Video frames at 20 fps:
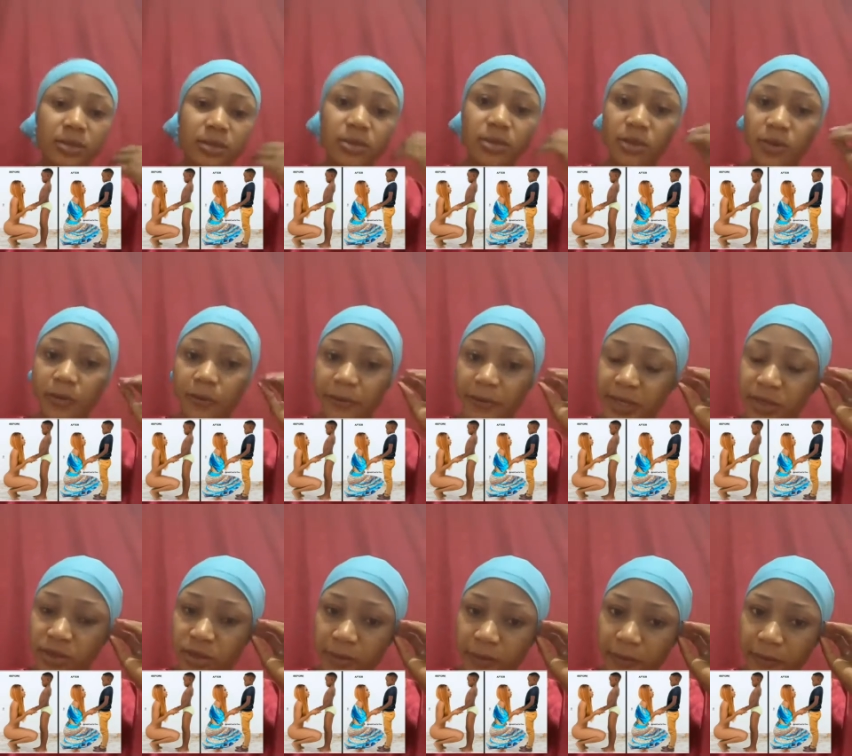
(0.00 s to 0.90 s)
So
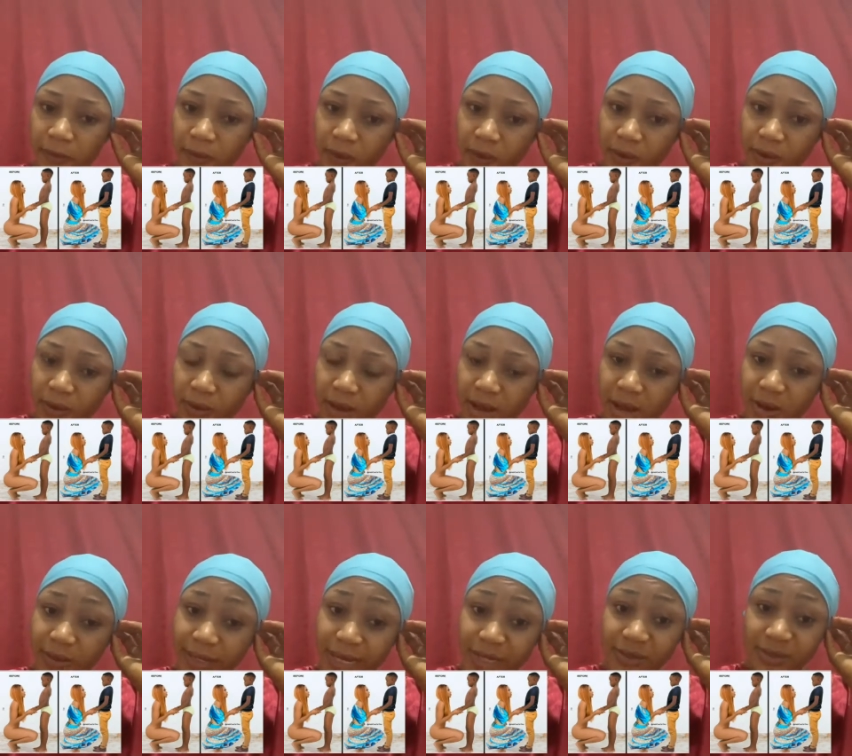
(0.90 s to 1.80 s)
first of all, I
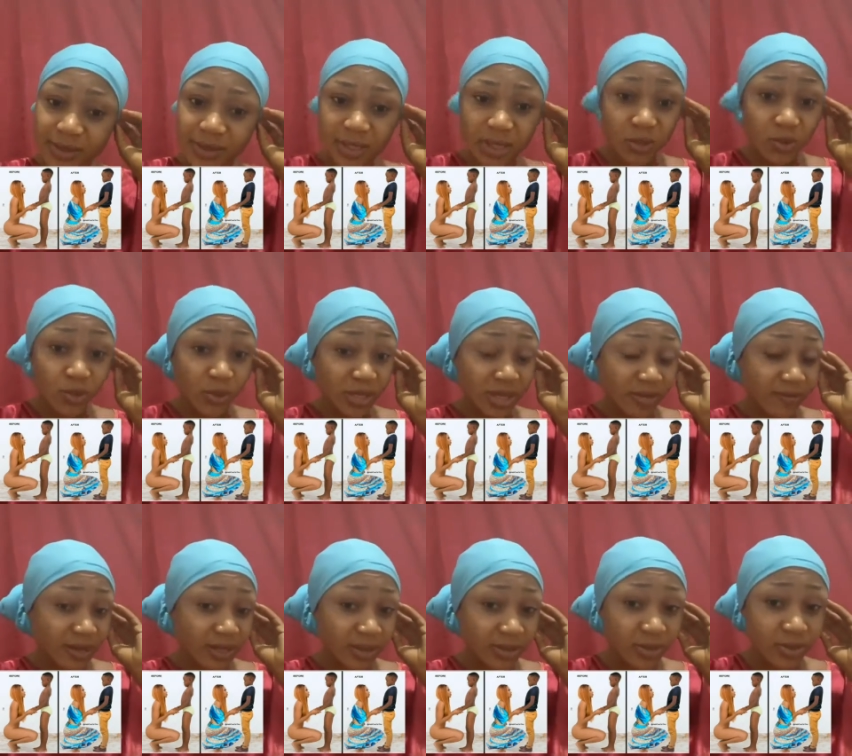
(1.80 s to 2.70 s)
would like to say good
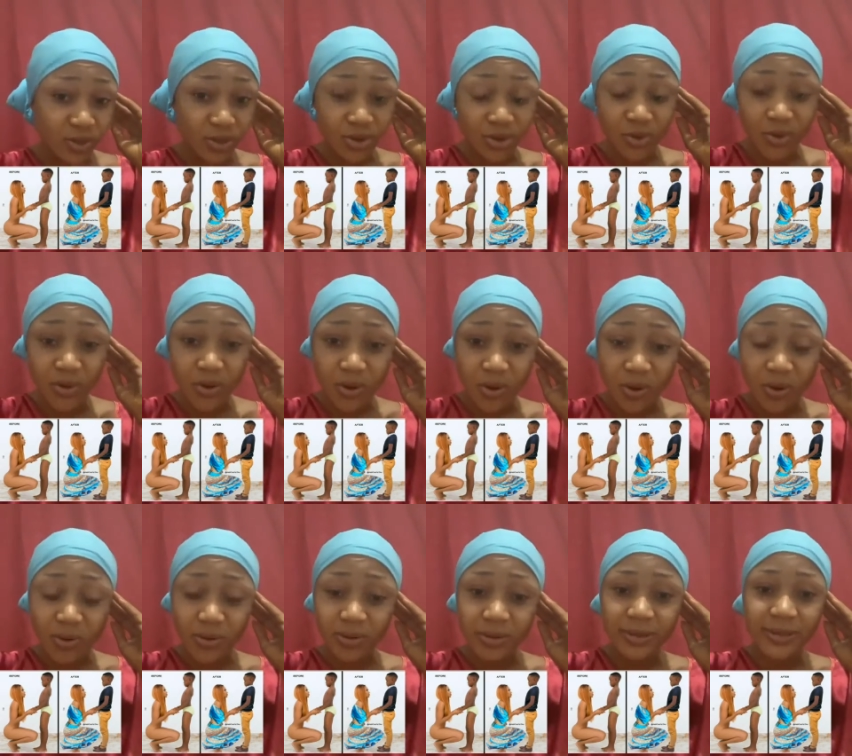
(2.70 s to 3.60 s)
evening to you
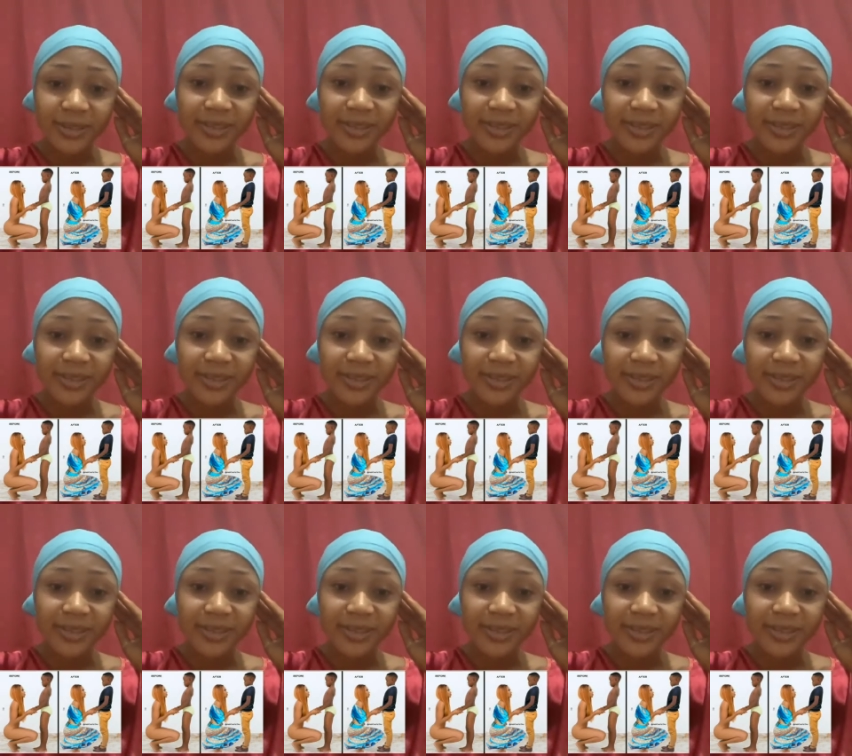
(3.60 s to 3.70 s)
all.